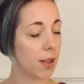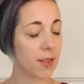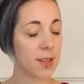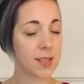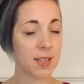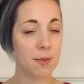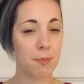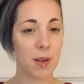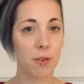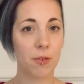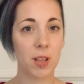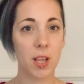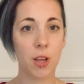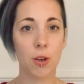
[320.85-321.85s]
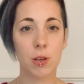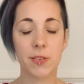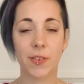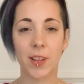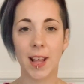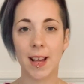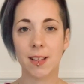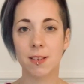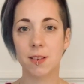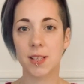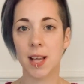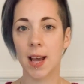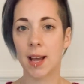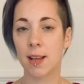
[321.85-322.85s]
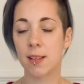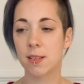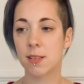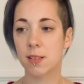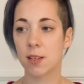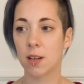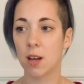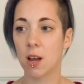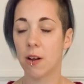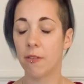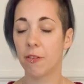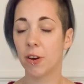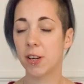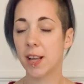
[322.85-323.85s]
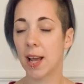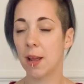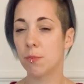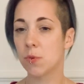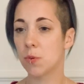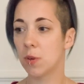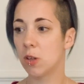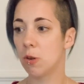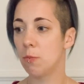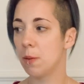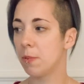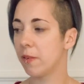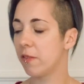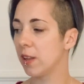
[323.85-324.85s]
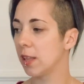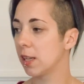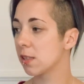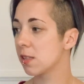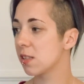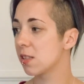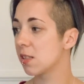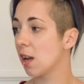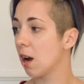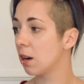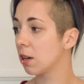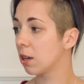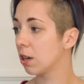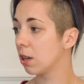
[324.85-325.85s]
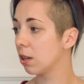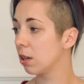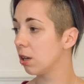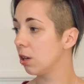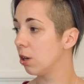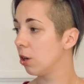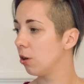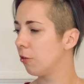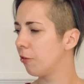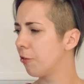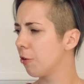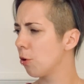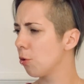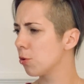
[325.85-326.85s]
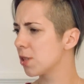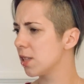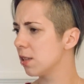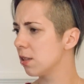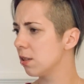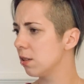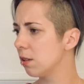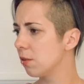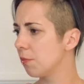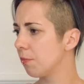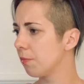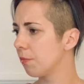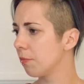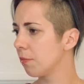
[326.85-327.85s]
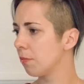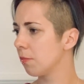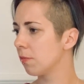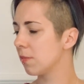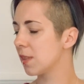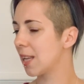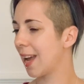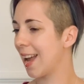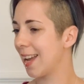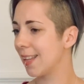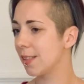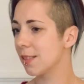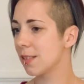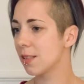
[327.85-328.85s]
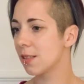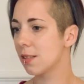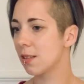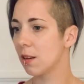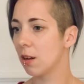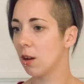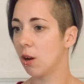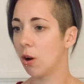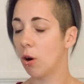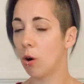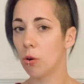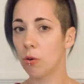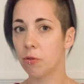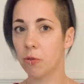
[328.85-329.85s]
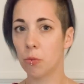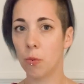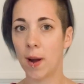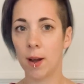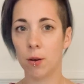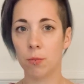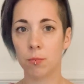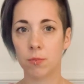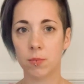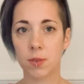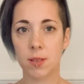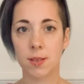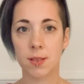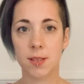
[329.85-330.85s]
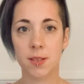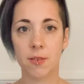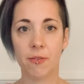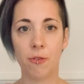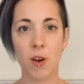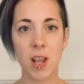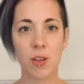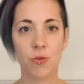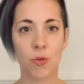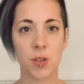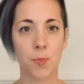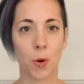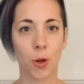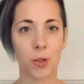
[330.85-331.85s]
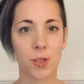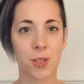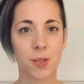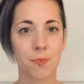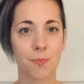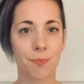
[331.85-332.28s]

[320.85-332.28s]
This can be a really useful exercise for times when you may be feeling stuck, frozen, tense, or overwhelmed. It's the freeze response.